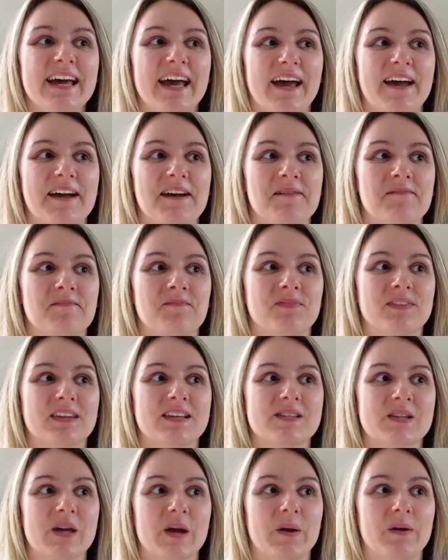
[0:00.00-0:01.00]
Um,
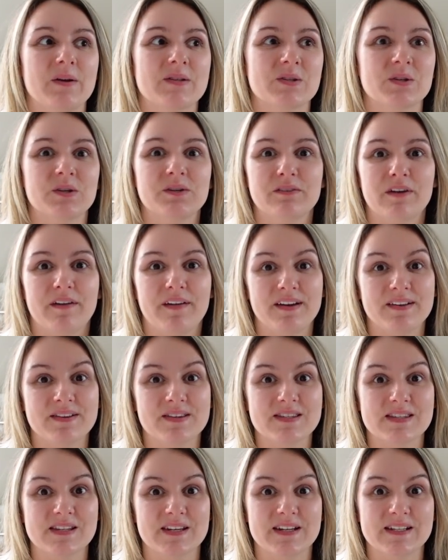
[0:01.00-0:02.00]
so it's all very
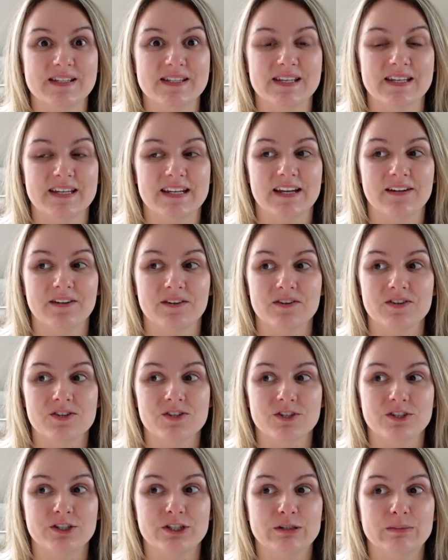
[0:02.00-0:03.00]
uncertain and
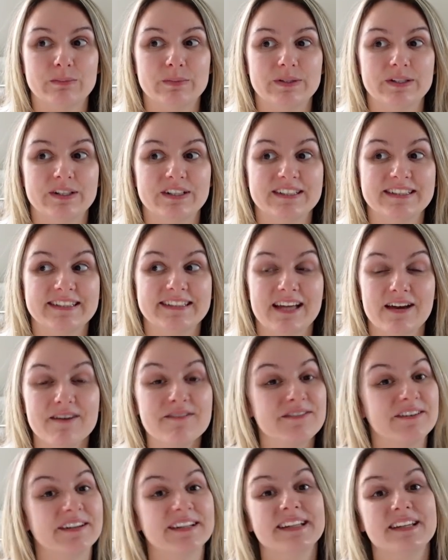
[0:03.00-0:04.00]
unsure, but
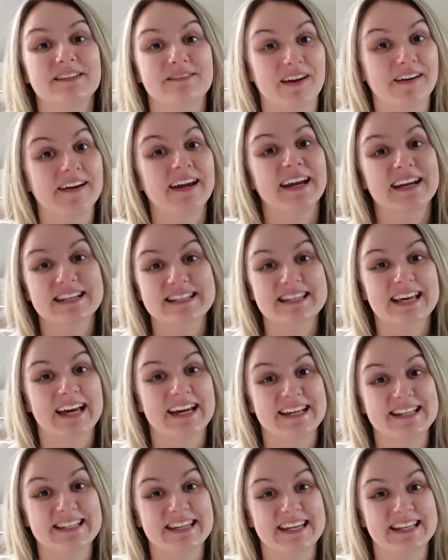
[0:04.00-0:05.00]
definitely very
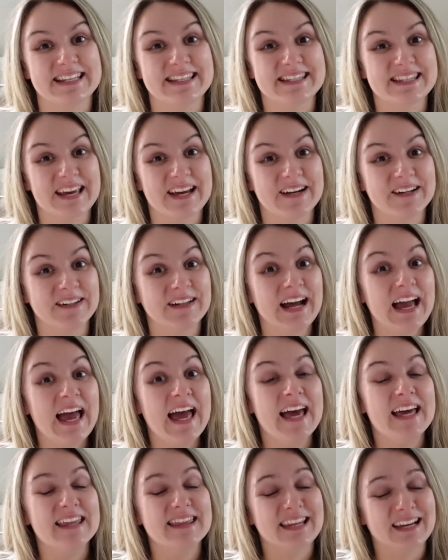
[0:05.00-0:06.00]
exciting. So
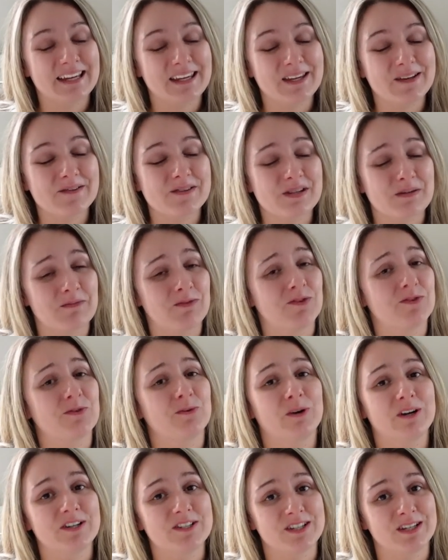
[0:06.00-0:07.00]
thank you so much for
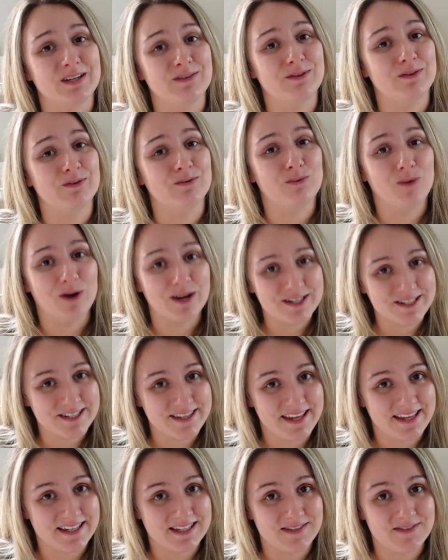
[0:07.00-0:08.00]
watching. If you've watched
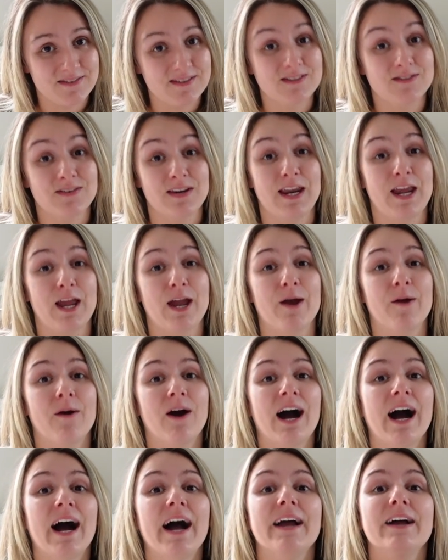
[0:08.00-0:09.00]
the end of this video,
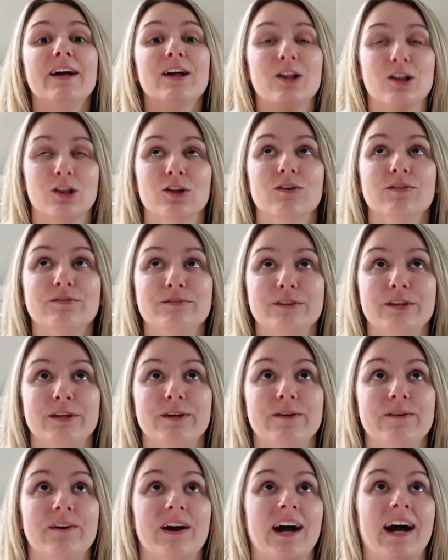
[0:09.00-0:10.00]
I love
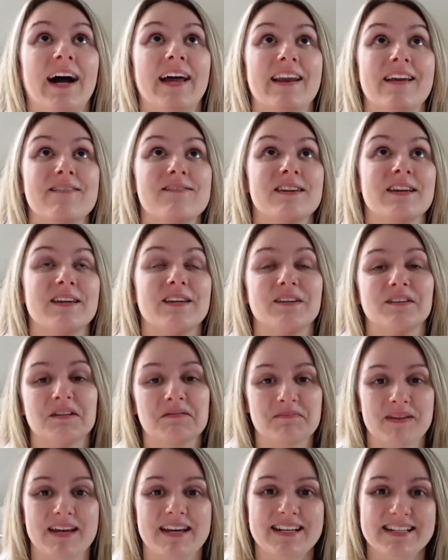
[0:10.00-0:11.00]
you and I think you're
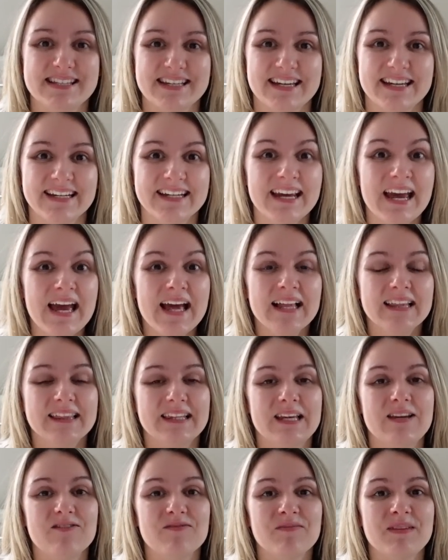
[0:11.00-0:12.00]
amazing.
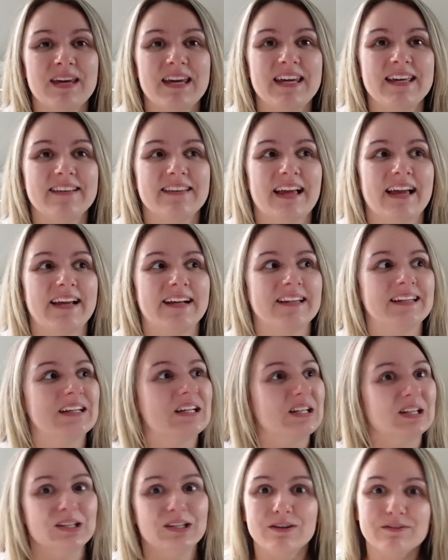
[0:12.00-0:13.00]
Leave me like a
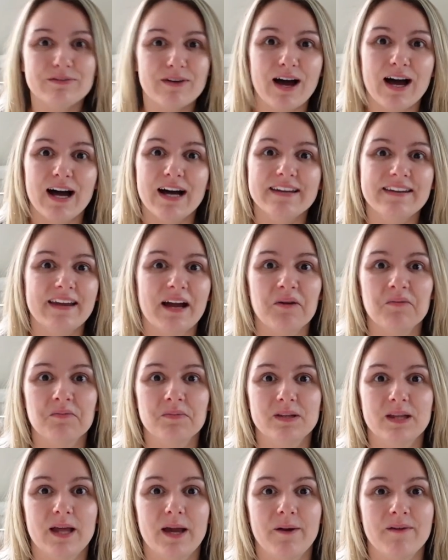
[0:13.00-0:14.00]
little love heart down
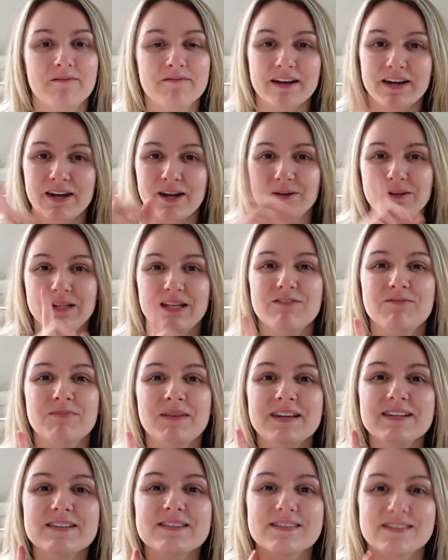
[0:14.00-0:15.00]
below. In fact, no, leave
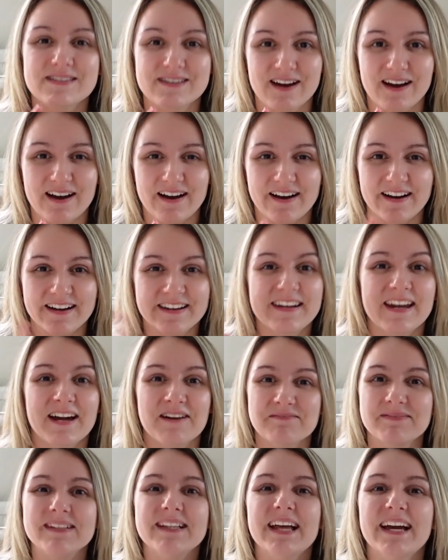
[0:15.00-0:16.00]
me a star
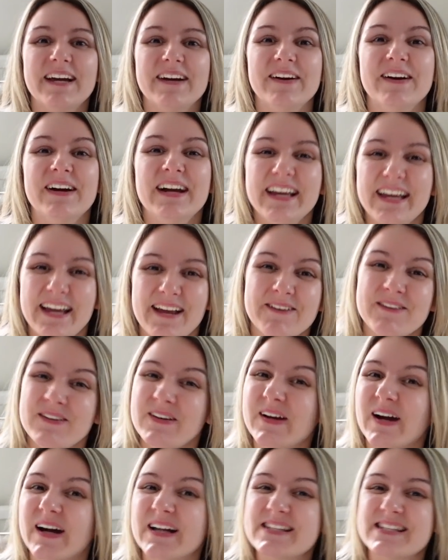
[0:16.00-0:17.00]
down below if you
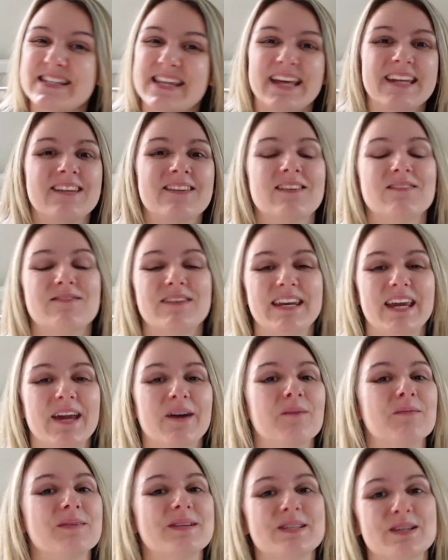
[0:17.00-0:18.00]
got to the end of the video.
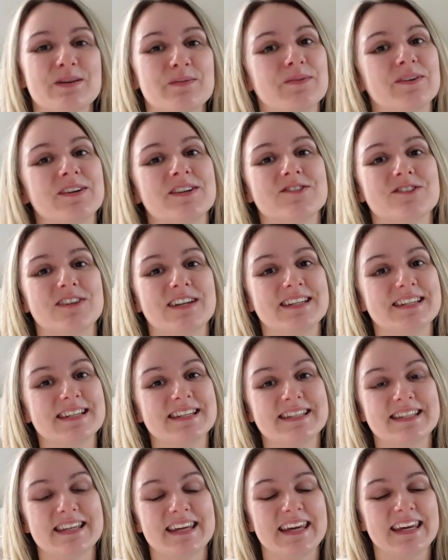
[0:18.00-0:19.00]
I'll be super intrigued to
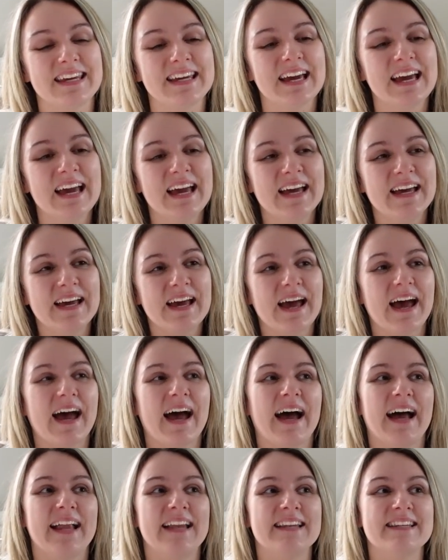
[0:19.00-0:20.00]
see.
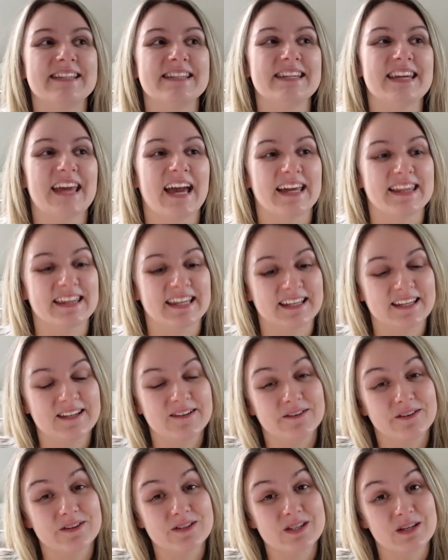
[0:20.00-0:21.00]
And yeah, thank
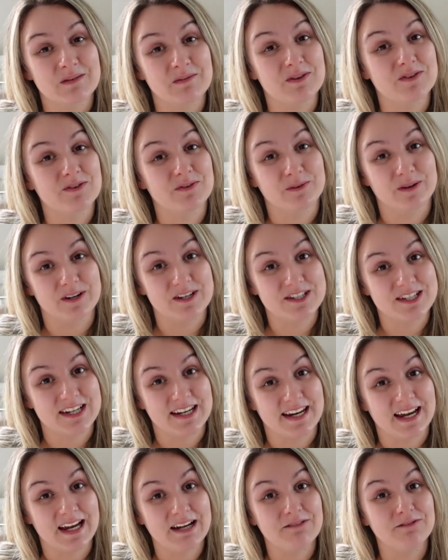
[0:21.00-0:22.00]
you all so much for
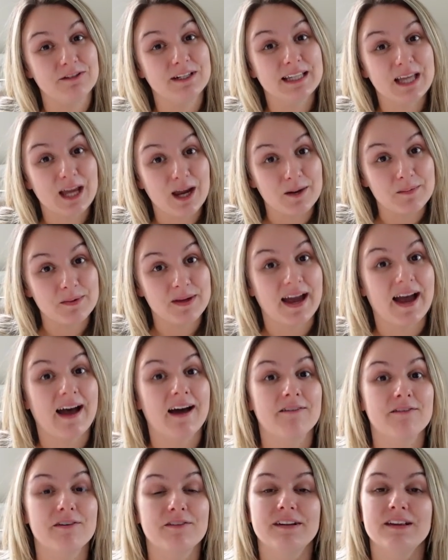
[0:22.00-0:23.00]
watching. I really hope you
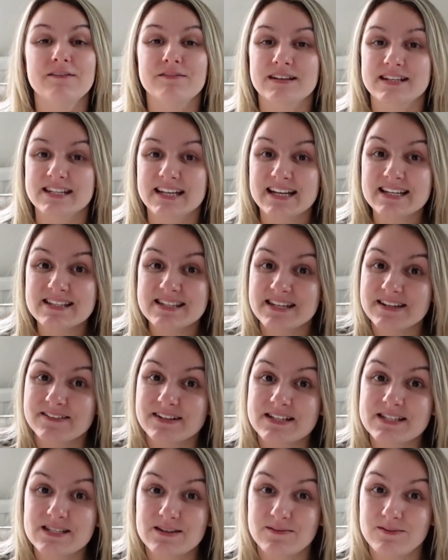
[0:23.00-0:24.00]
have a really fantastic
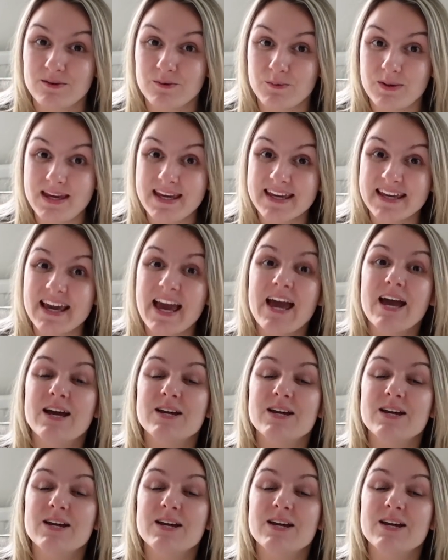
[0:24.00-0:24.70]
rest of your week.